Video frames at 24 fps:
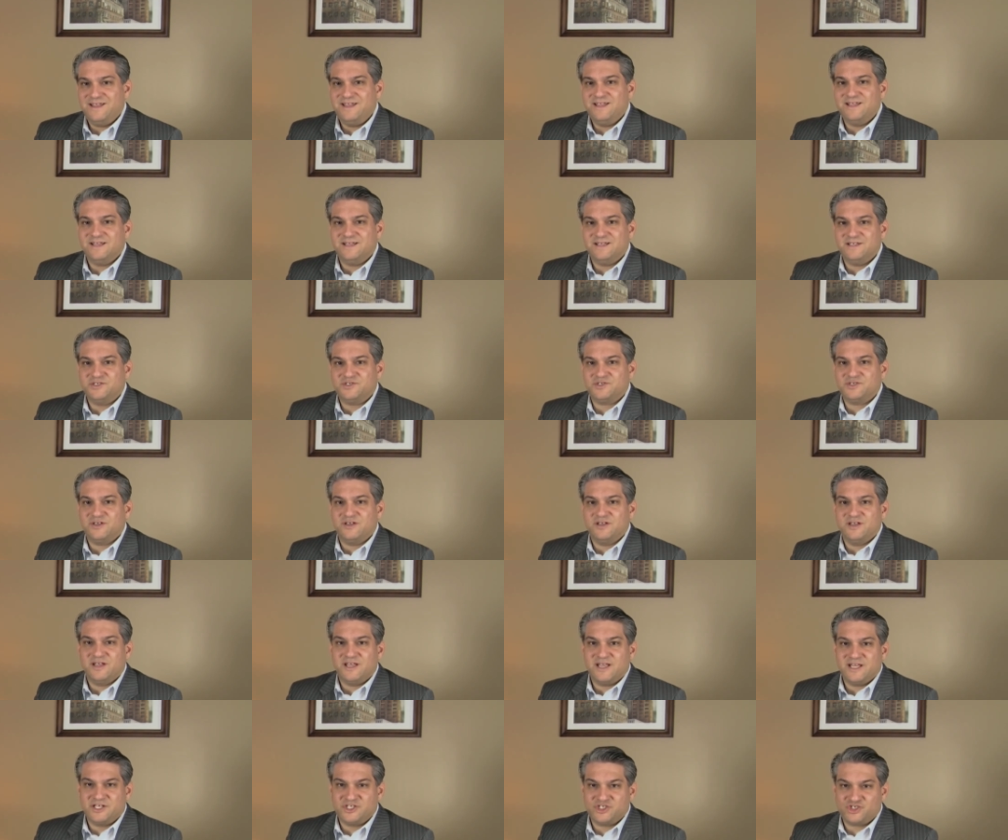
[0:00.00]
is
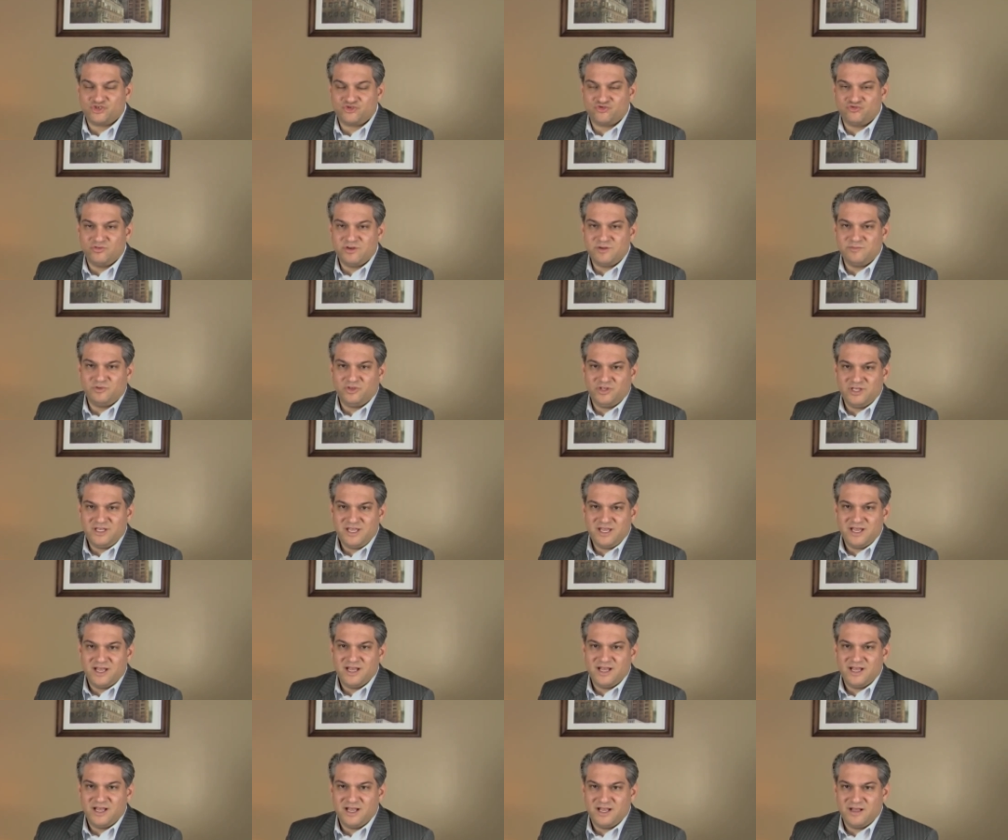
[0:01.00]
extremely
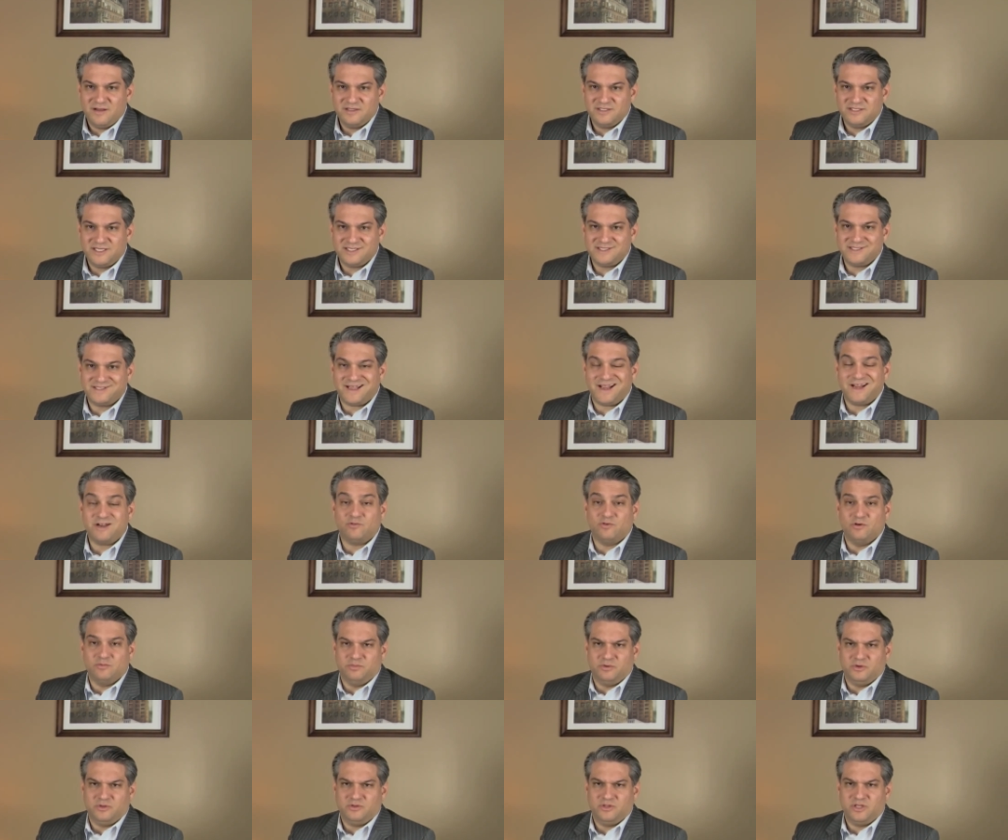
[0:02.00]

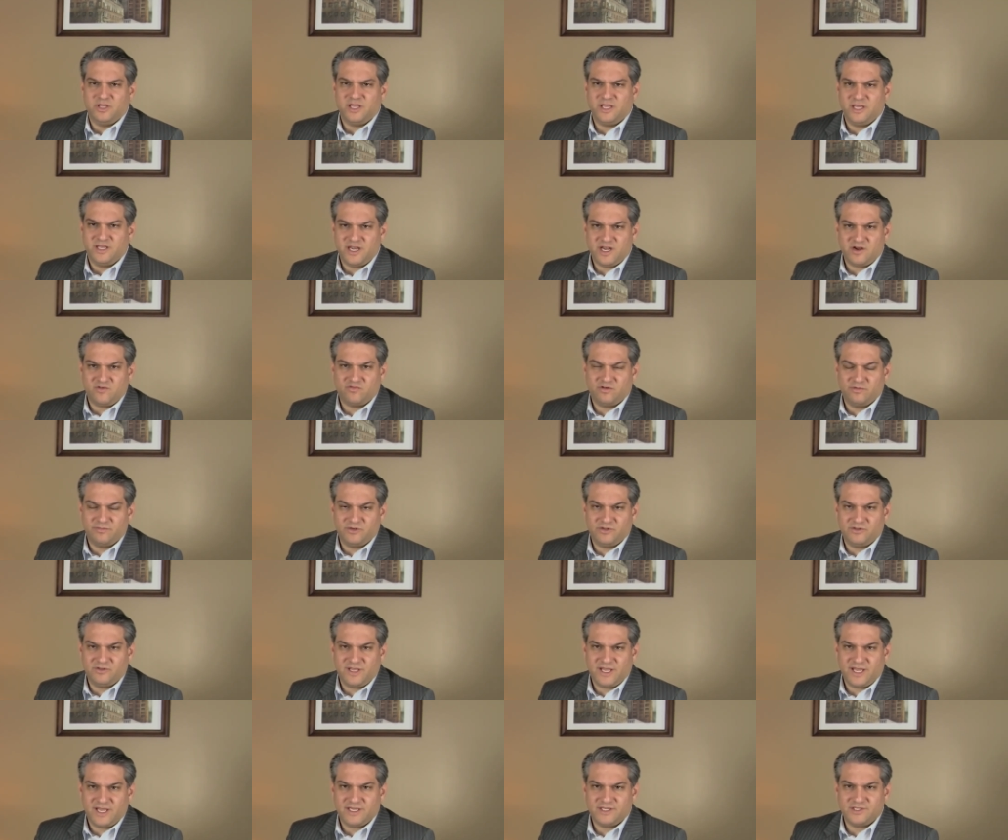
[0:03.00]
desirable in a
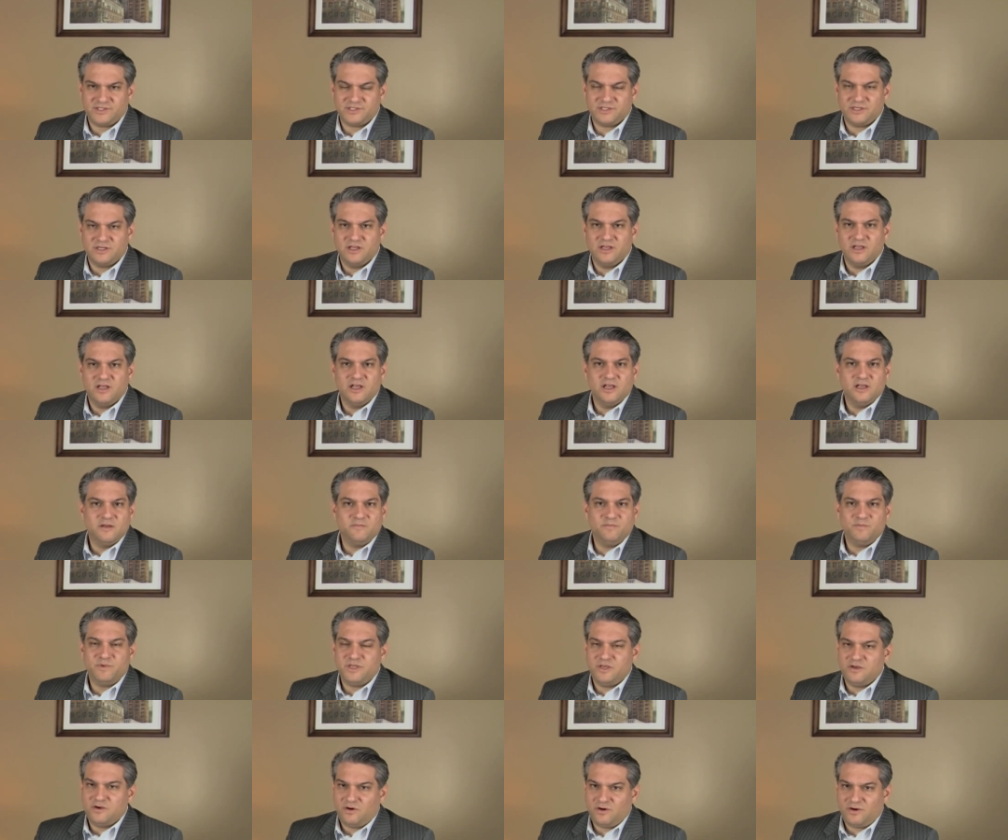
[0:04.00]
criminal case
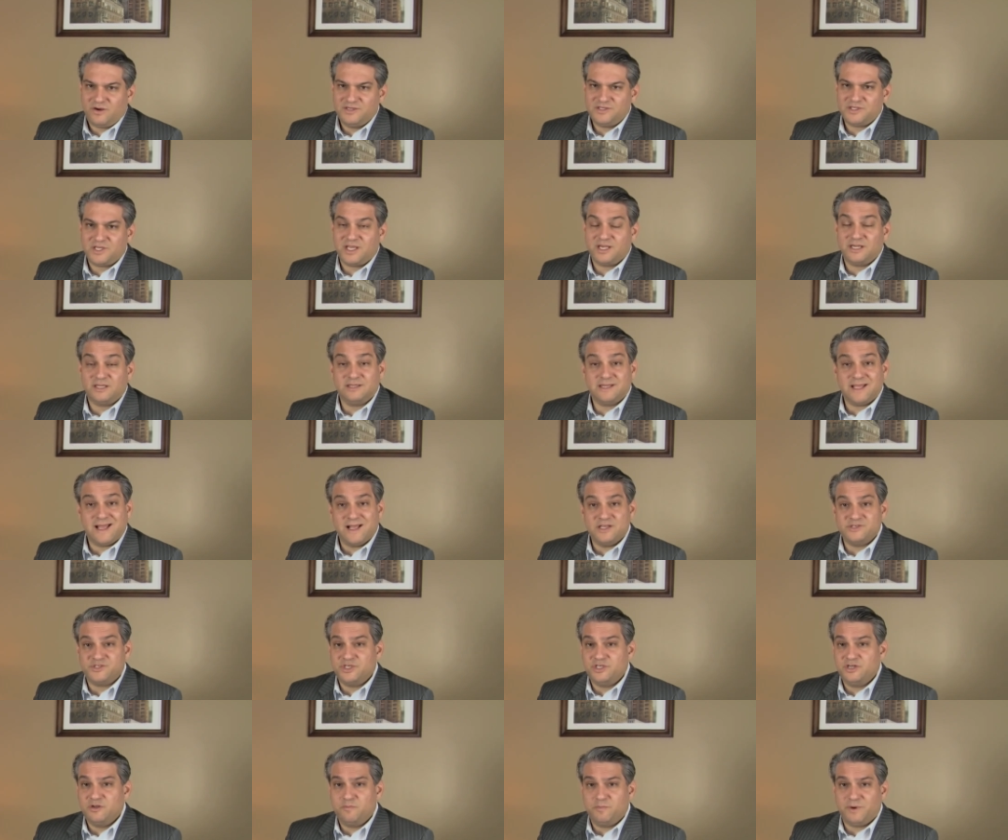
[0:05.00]
because it
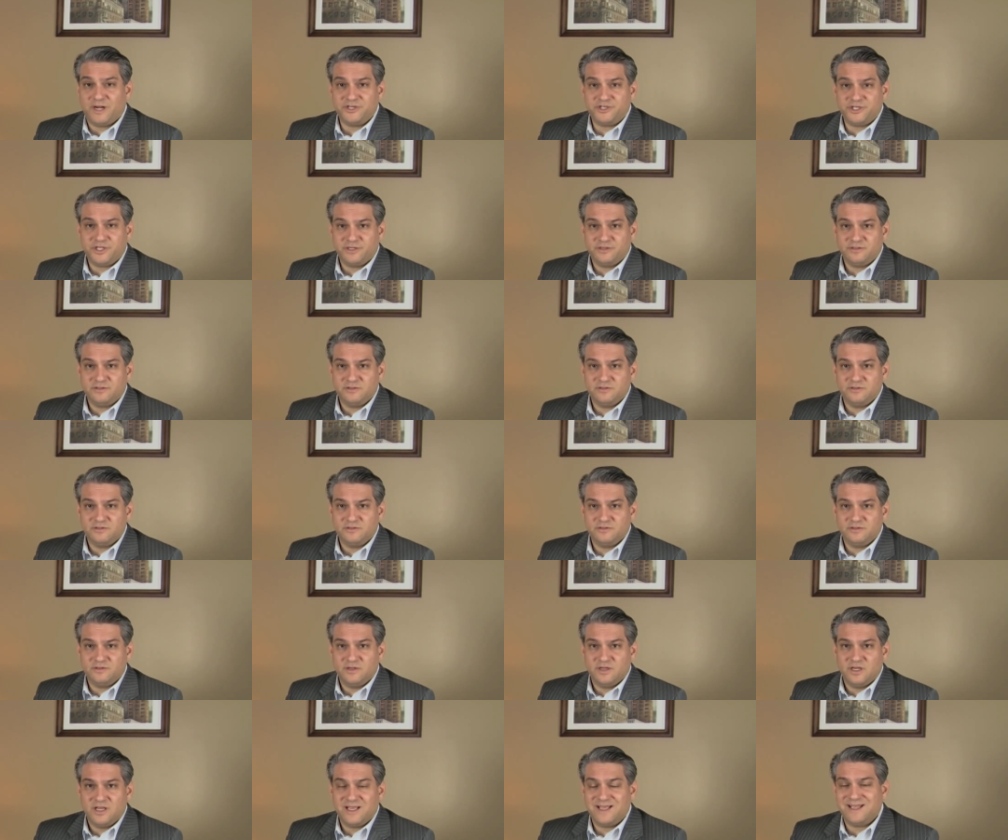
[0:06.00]
allows you to budget,
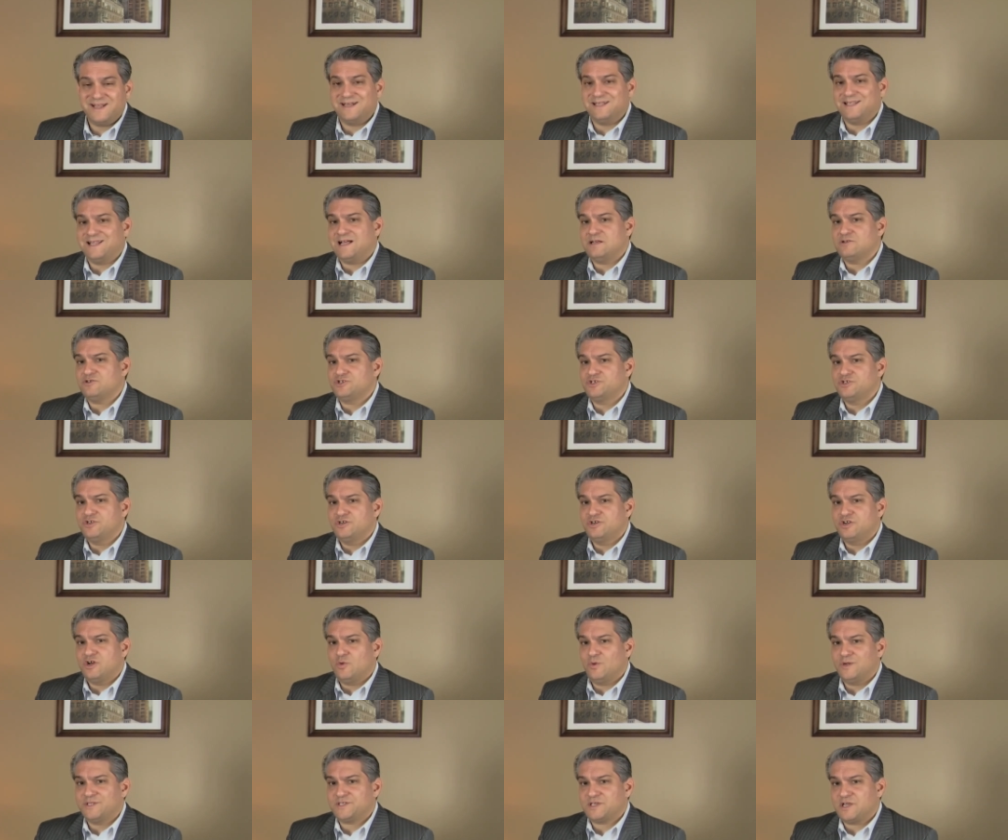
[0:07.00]
it allows you to
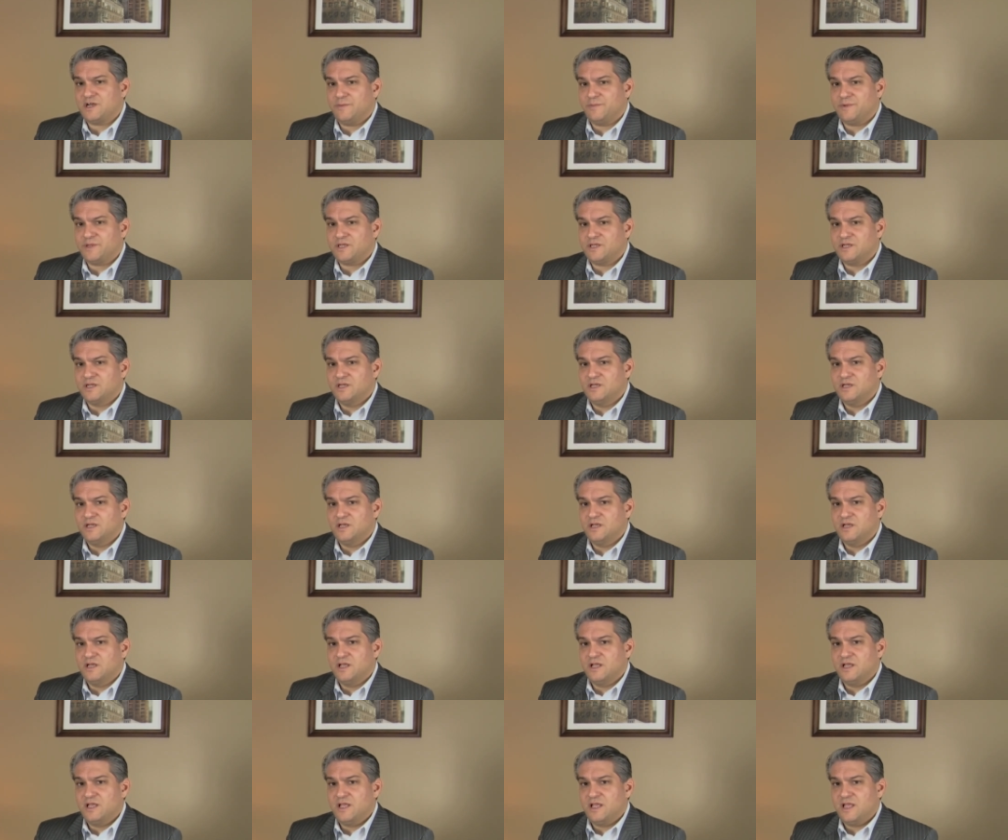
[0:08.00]
know what's coming,
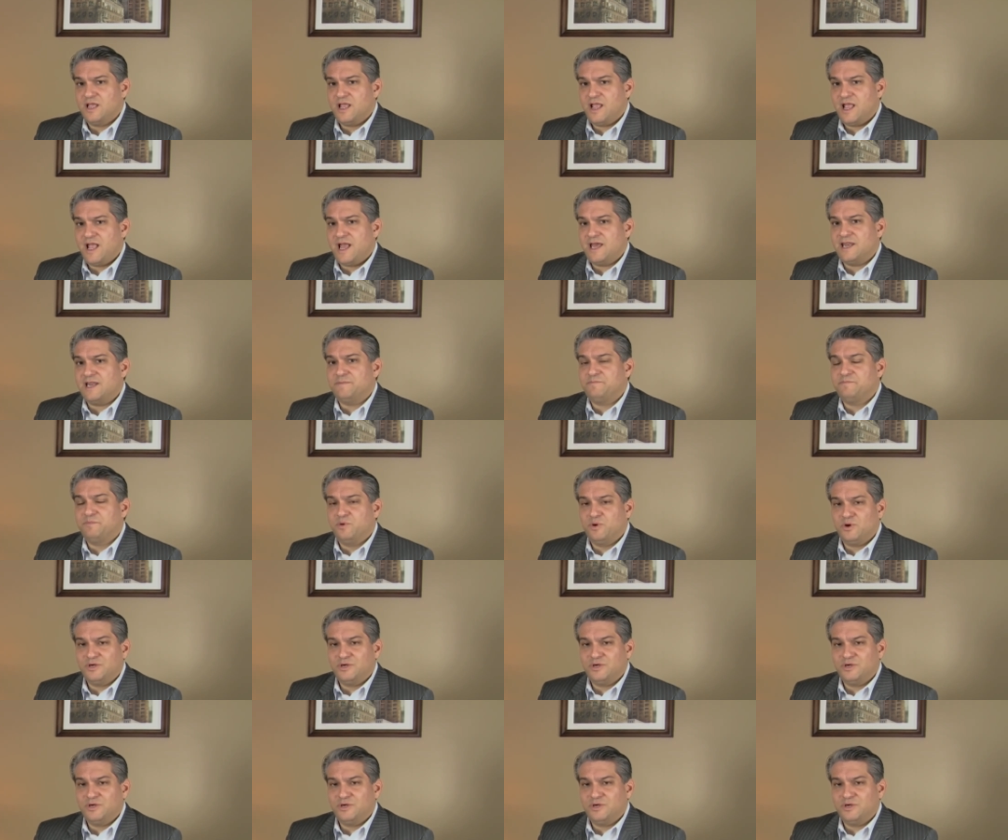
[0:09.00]
and it